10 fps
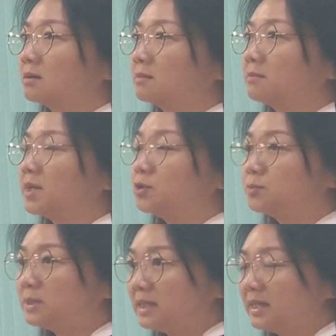
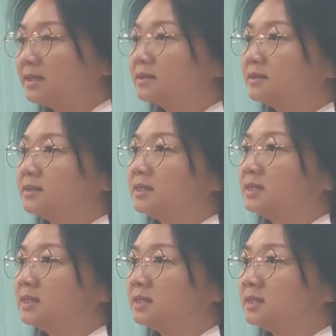manipulate the
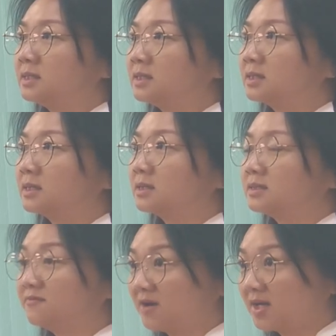
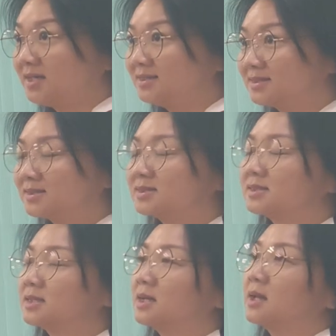device,
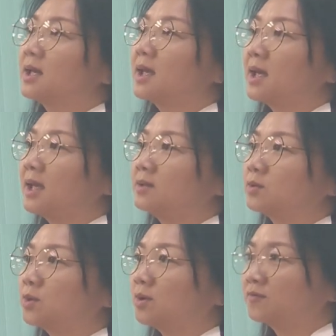and
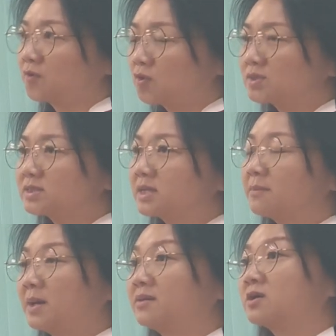of course
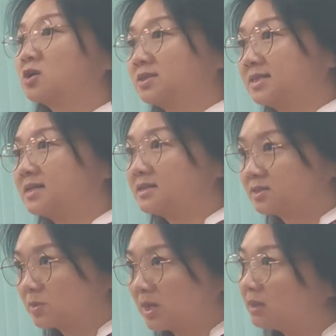about the content
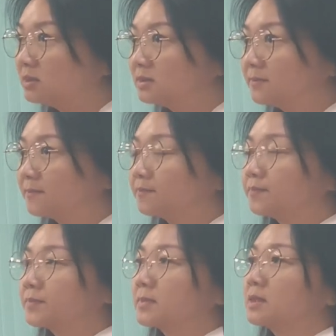as well.
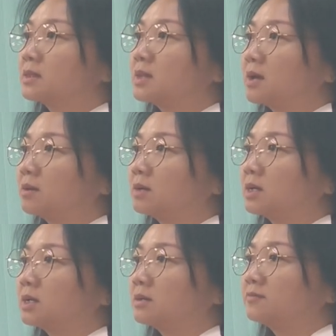Now,
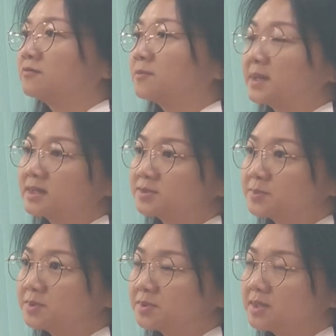from my
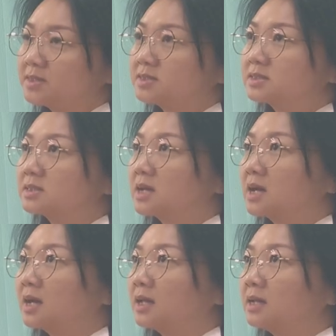experience,
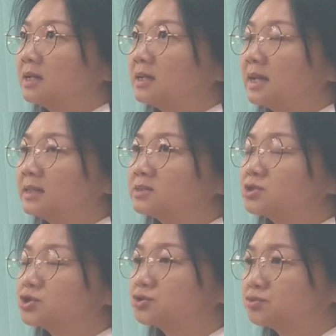I let
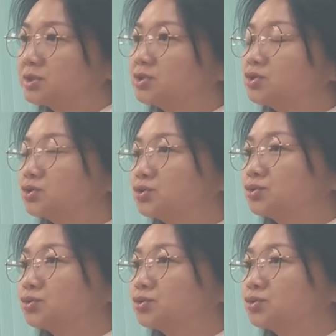children to